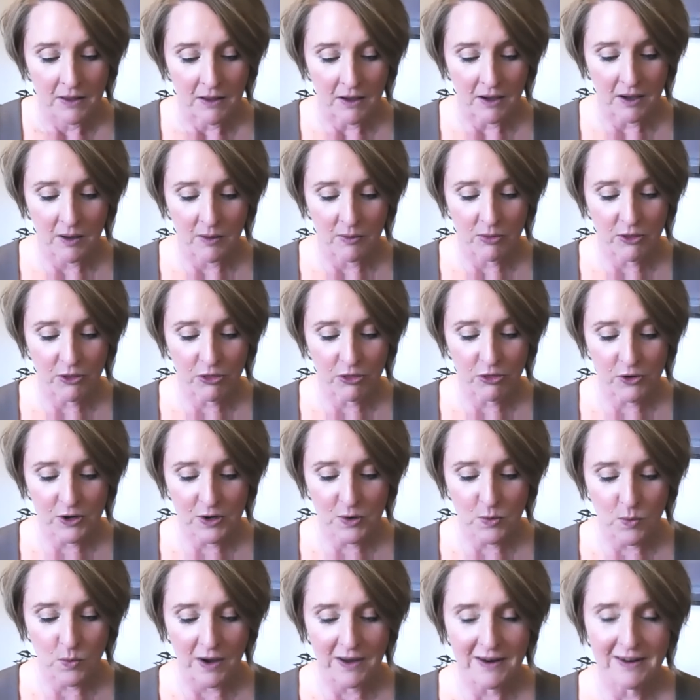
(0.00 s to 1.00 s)
Uh, the third
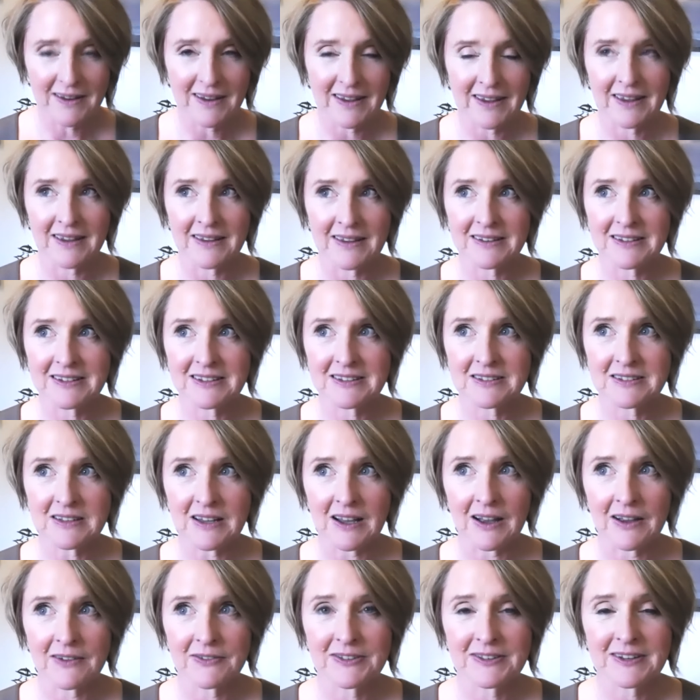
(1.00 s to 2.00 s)
one is
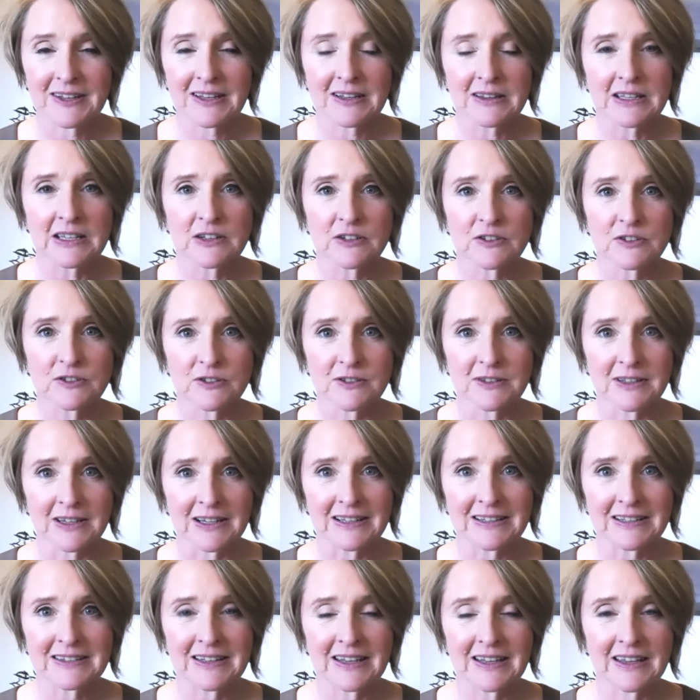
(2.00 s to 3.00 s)
I've seen leaders do
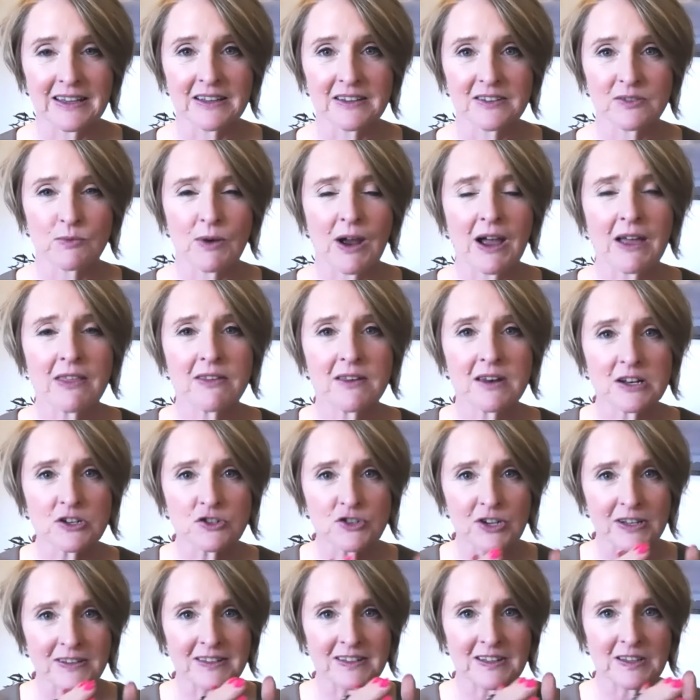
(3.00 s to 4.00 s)
this is rather than
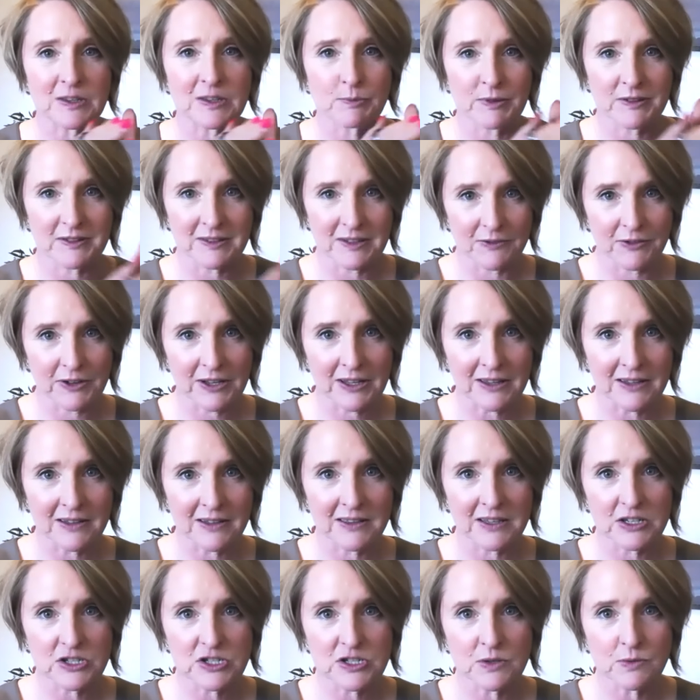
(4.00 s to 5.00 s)
addressing specifically
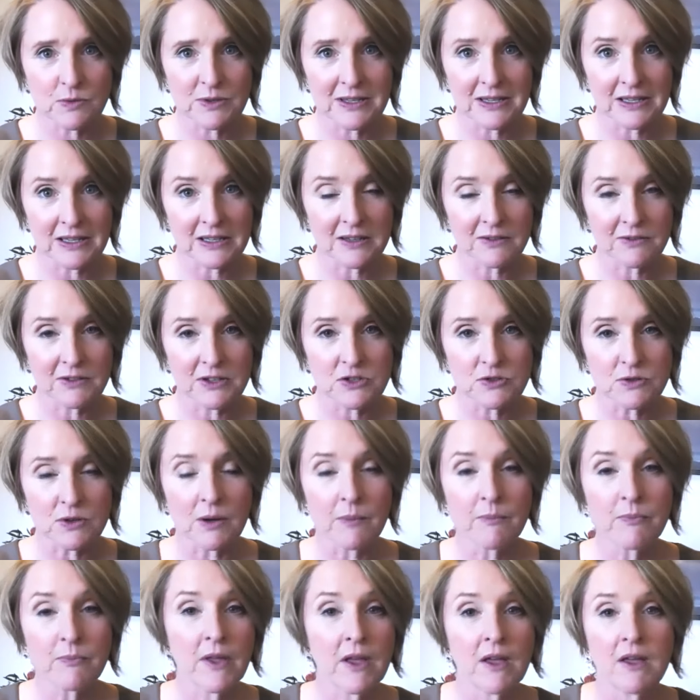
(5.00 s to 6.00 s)
the issue with the
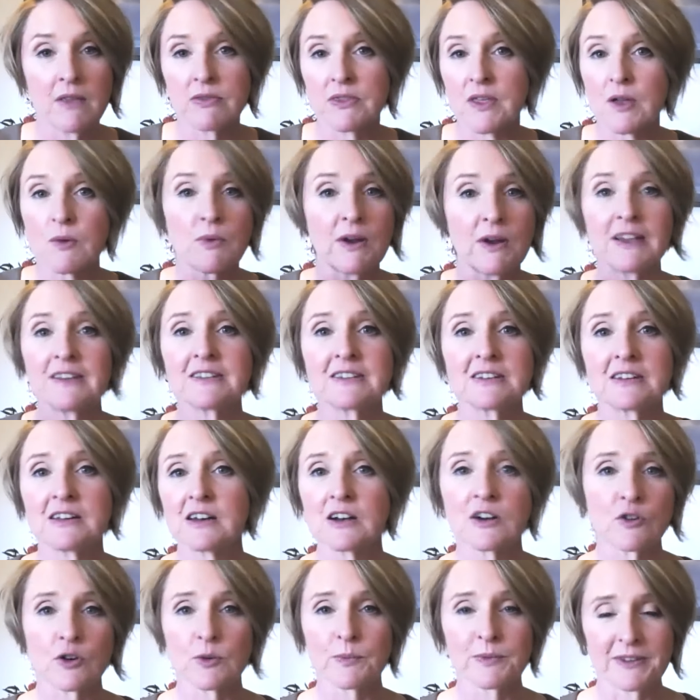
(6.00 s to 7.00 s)
individual, they raise it in a
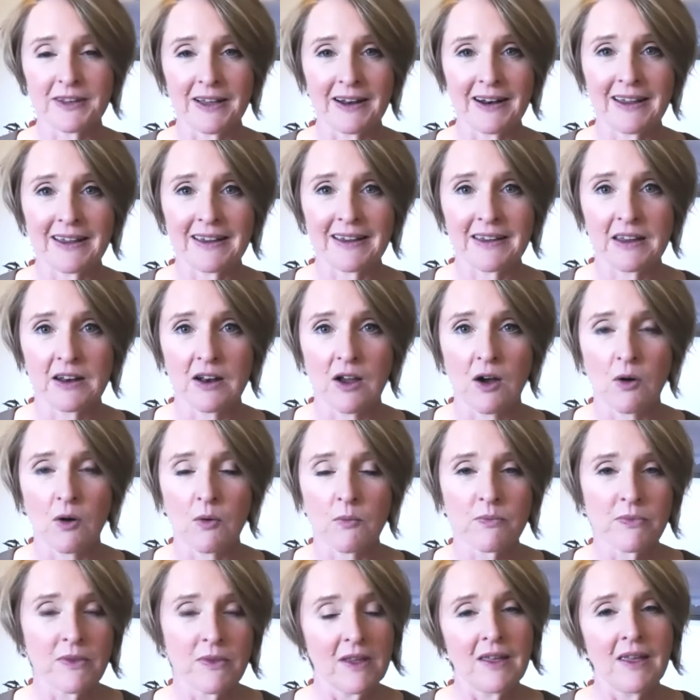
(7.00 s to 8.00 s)
group setting, you know.
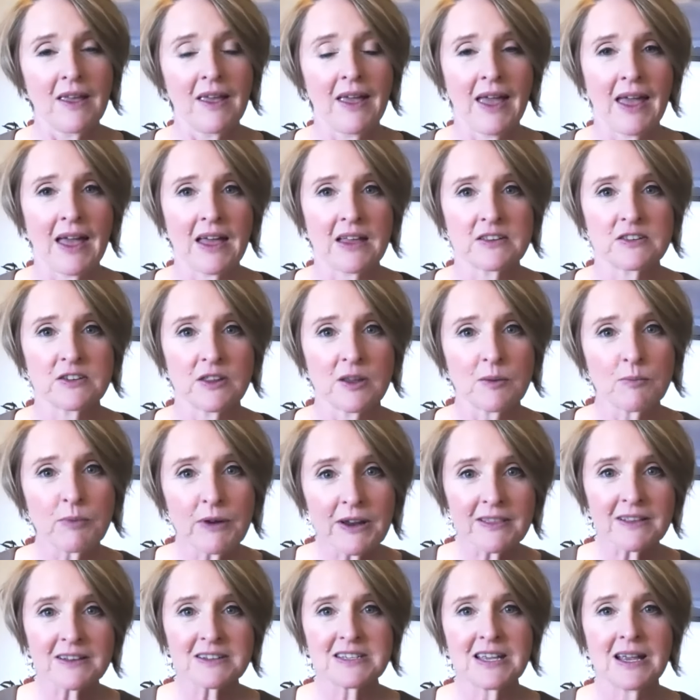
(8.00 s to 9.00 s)
And so they
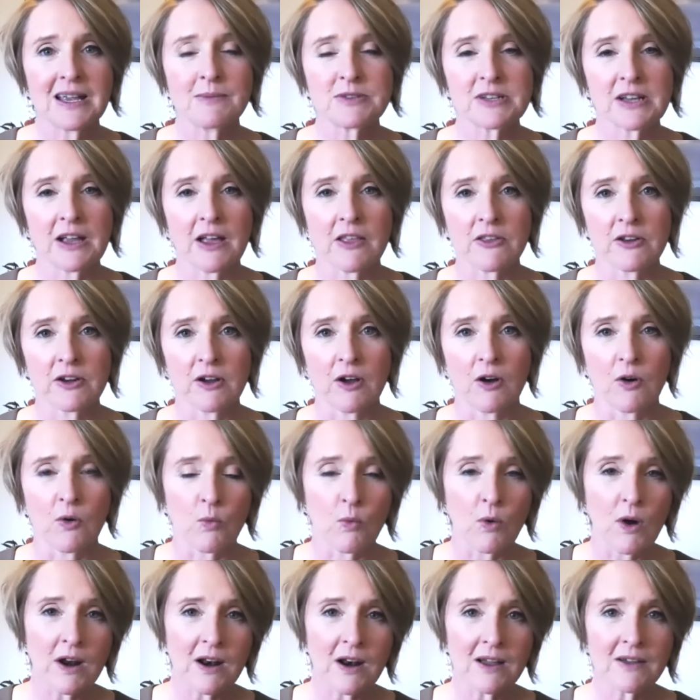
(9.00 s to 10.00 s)
bring the team together and go,
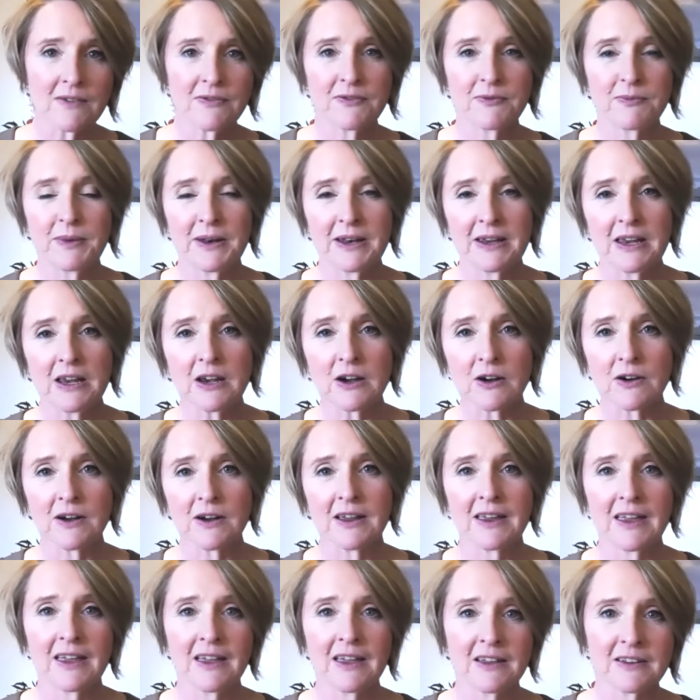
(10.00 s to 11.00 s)
what I've been
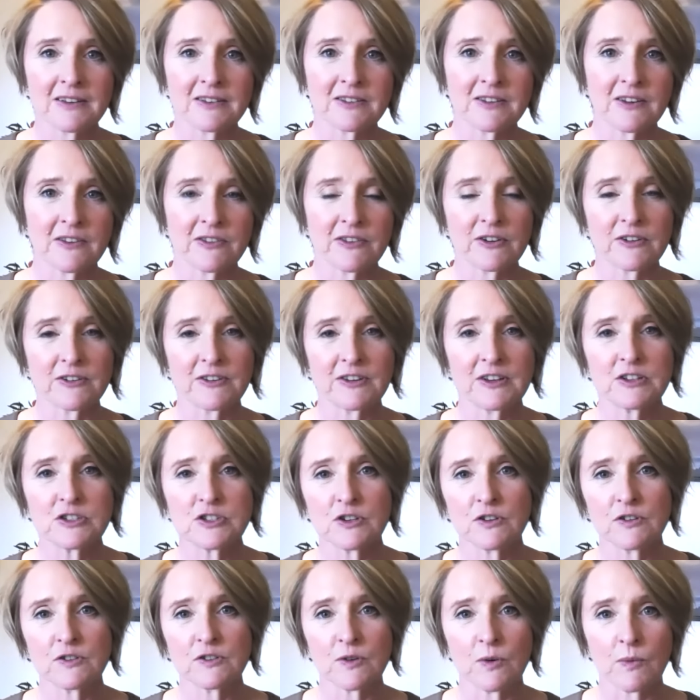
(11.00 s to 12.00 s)
hearing is that there's
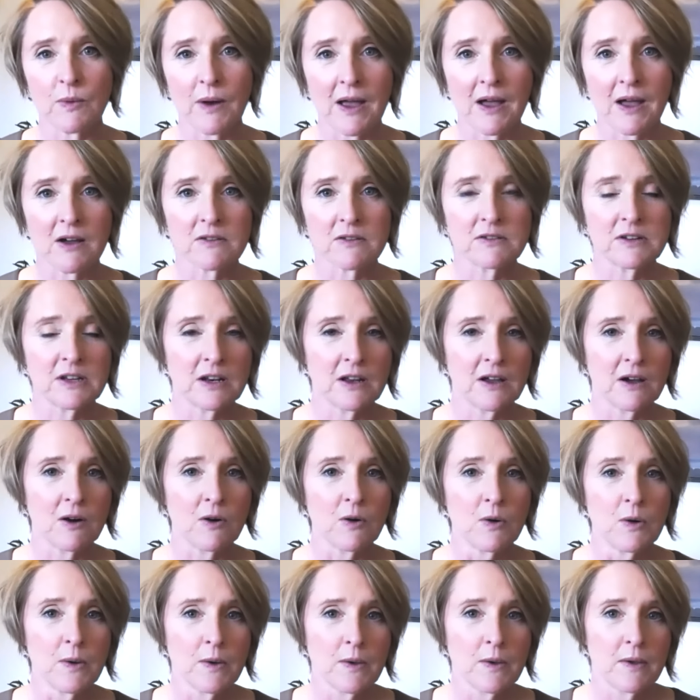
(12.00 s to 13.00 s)
issues around, you
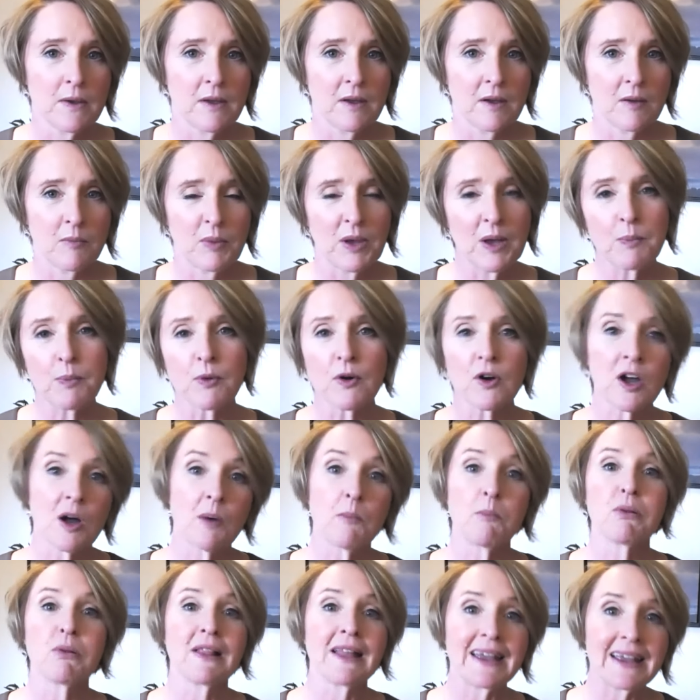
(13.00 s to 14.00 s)
know, people
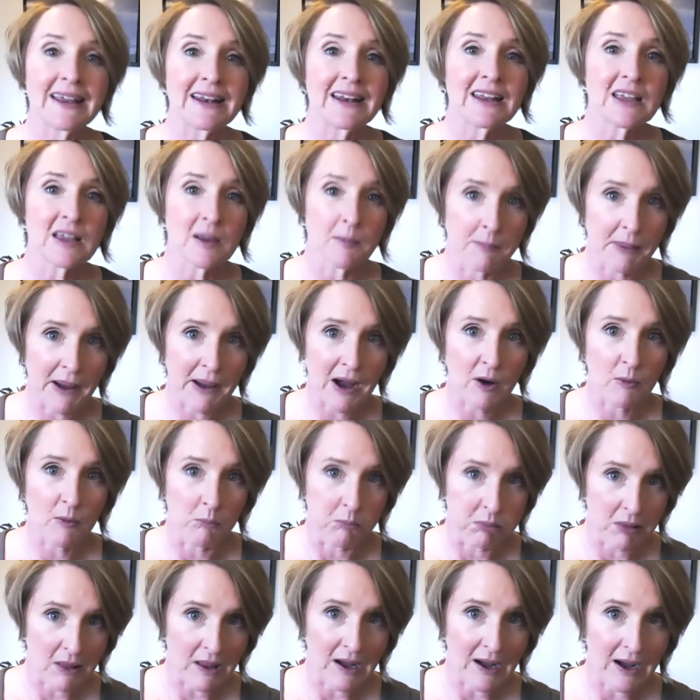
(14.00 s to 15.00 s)
complaining about
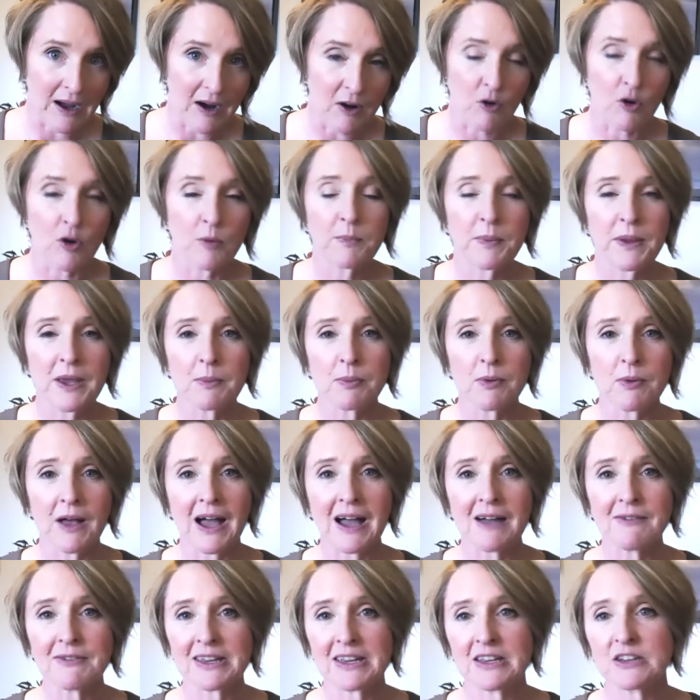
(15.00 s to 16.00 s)
blah or people
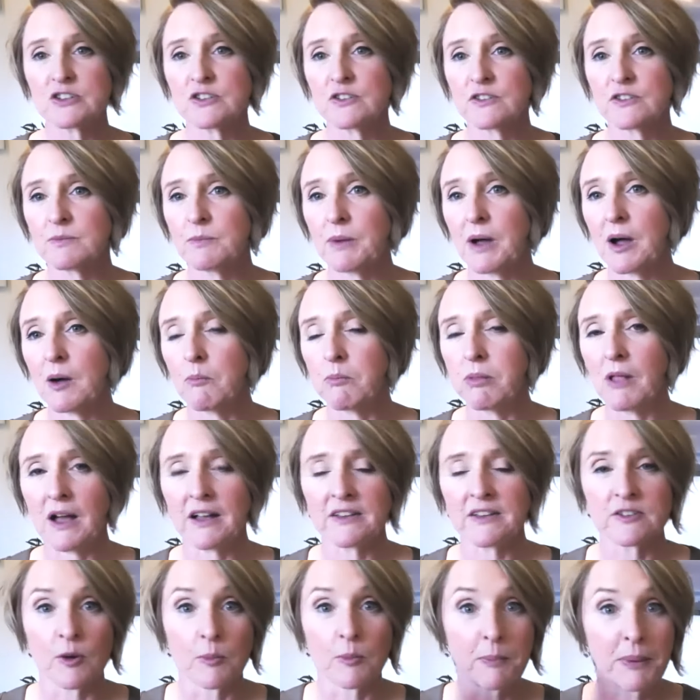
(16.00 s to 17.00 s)
having issues about blah.
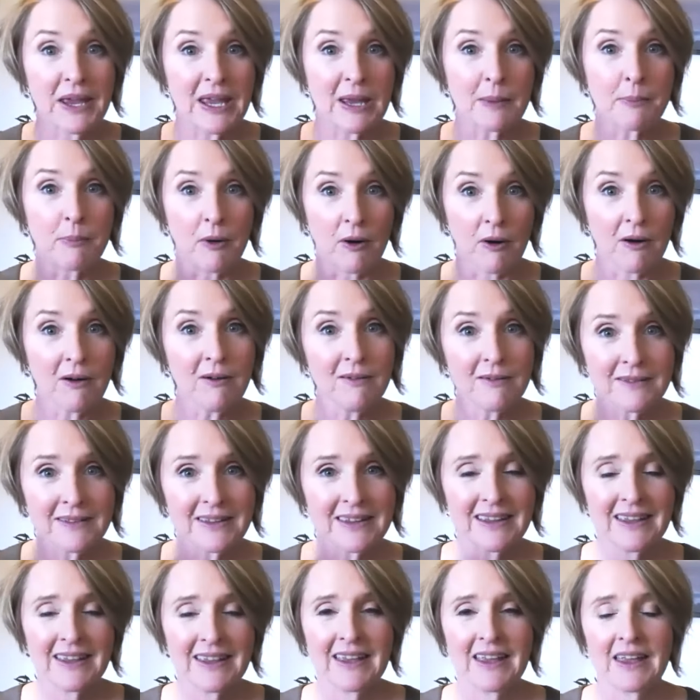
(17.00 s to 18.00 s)
So people
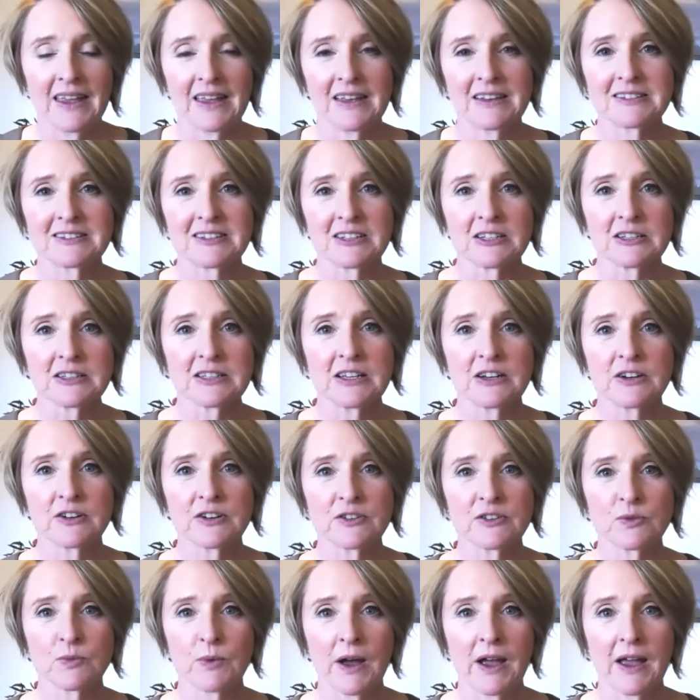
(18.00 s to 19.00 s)
is the
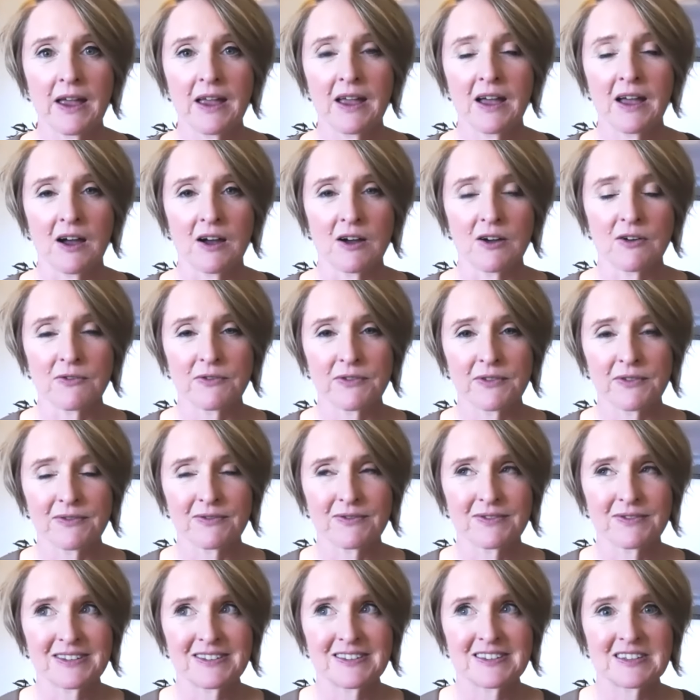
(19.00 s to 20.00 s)
leader's way of
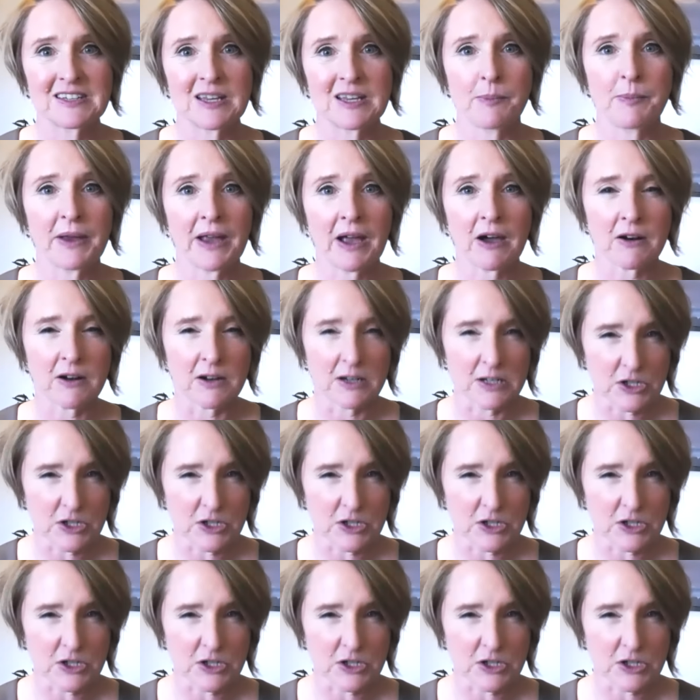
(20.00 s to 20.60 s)
skipping out on